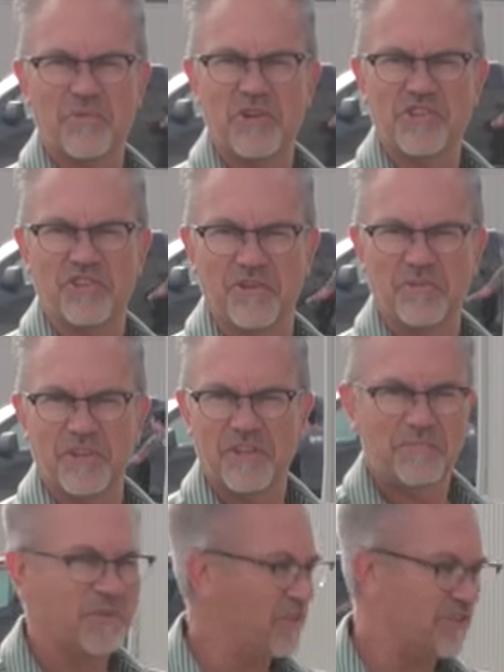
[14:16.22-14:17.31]
commercial. What a
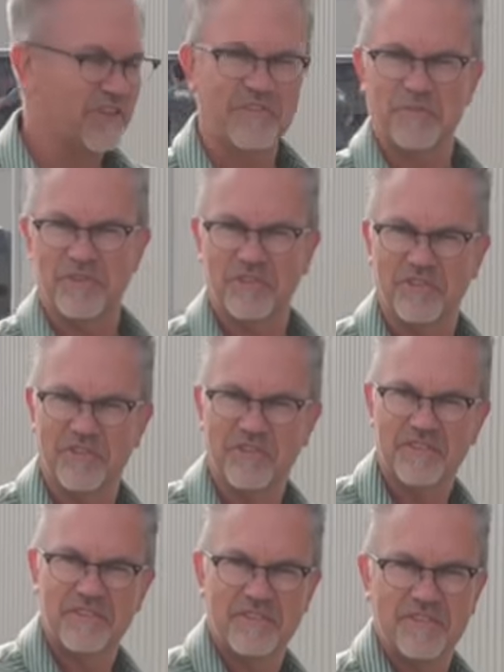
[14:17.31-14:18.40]
complete turf commercial.
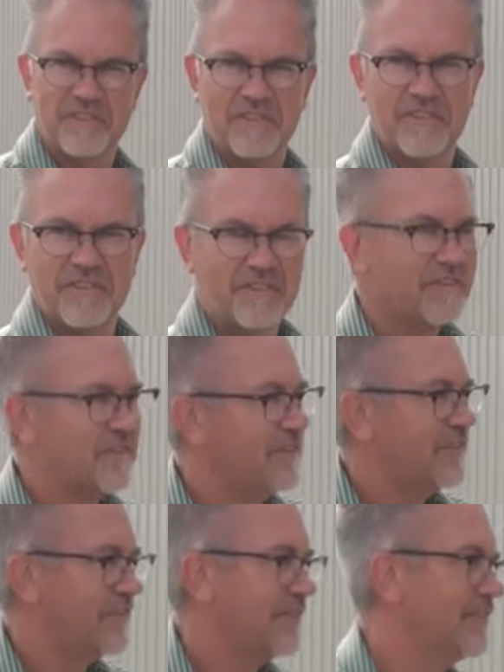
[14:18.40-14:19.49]
Do it. Dude.